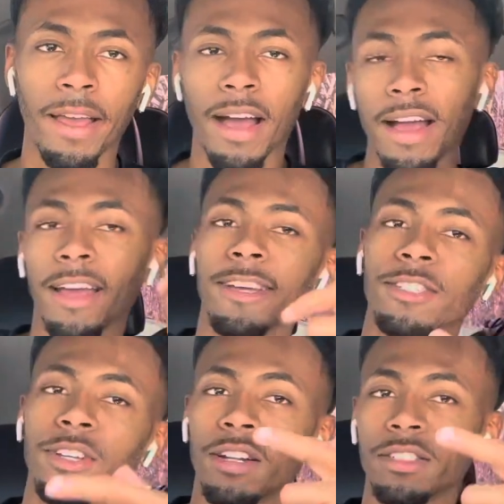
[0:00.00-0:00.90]
I
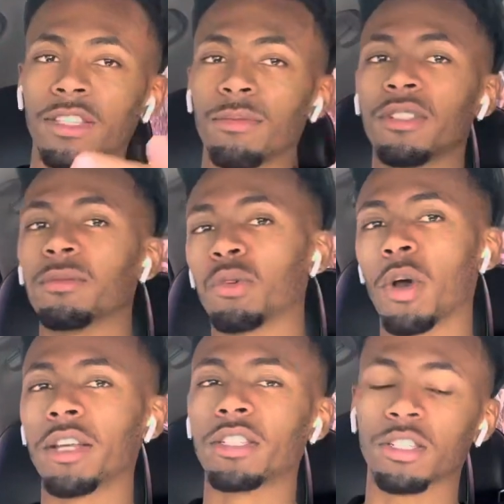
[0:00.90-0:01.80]
asked y'all to send me some
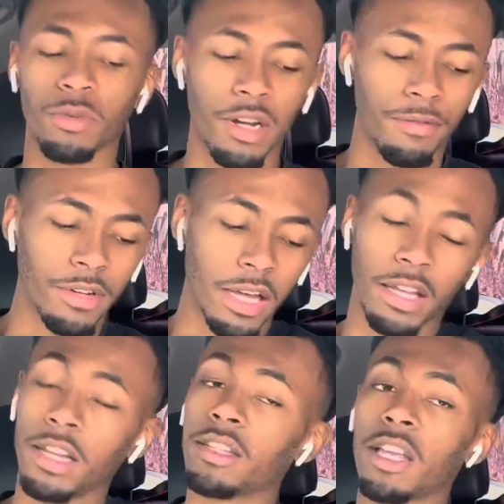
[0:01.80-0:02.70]
questions or whatever that
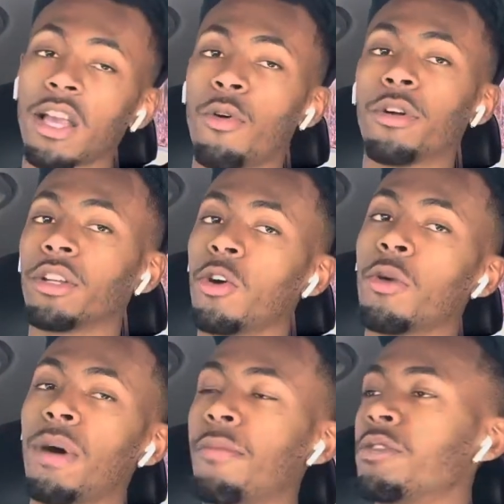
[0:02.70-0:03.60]
anything y'all want to know
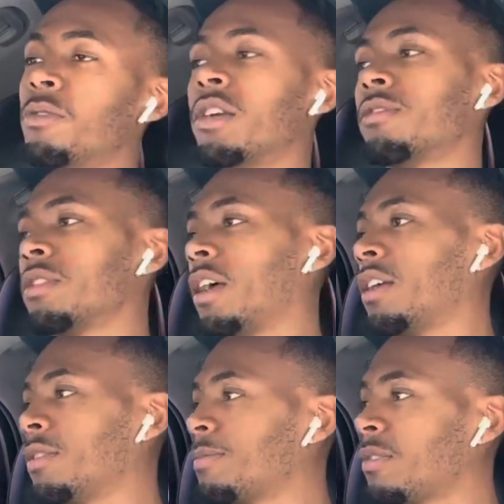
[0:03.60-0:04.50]
about me or whatever,
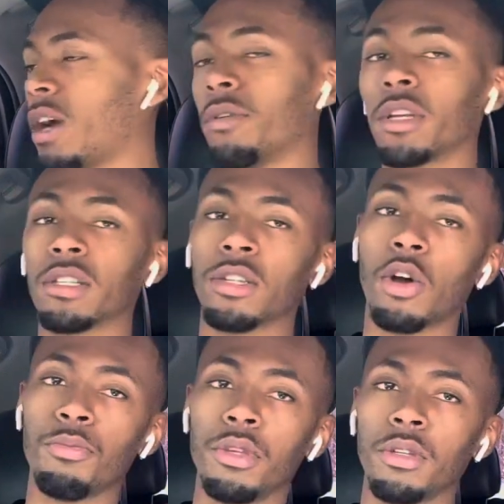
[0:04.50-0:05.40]
like y'all want to get to
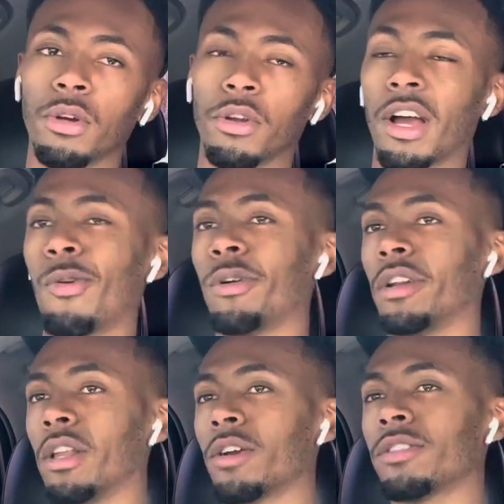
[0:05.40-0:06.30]
know me or y'all want to
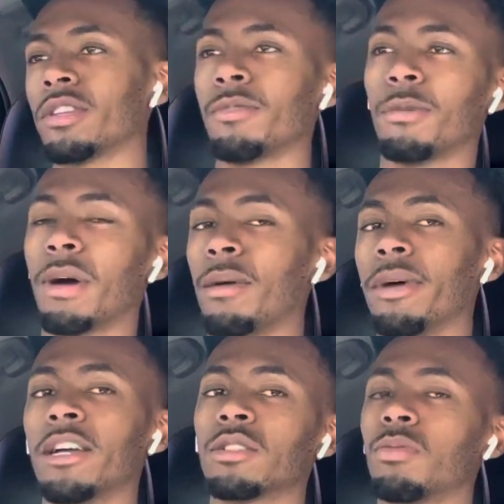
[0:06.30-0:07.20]
learn something about
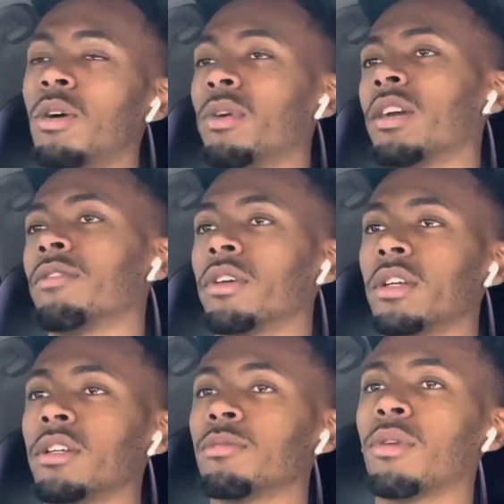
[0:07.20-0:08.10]
basketball, whatever it
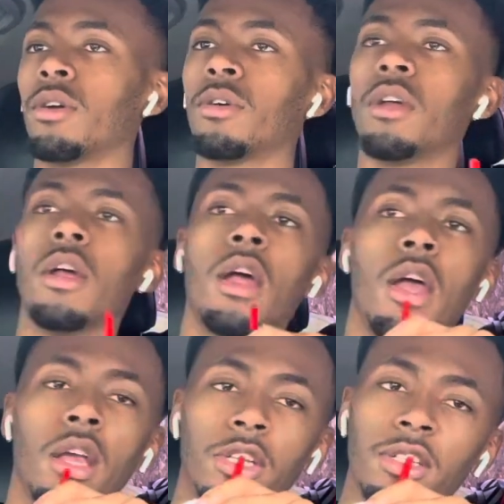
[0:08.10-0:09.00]
is, bro.
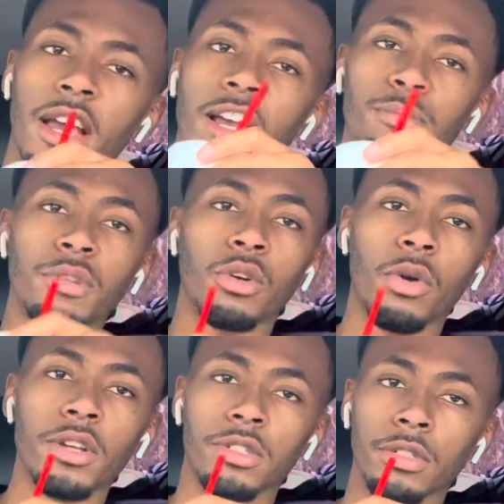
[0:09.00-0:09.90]
Just ask me a
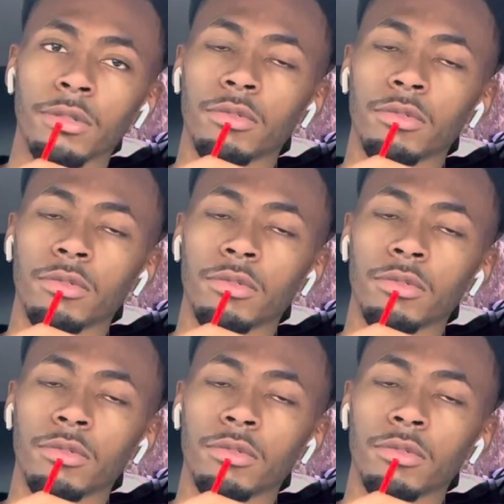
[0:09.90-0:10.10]
question.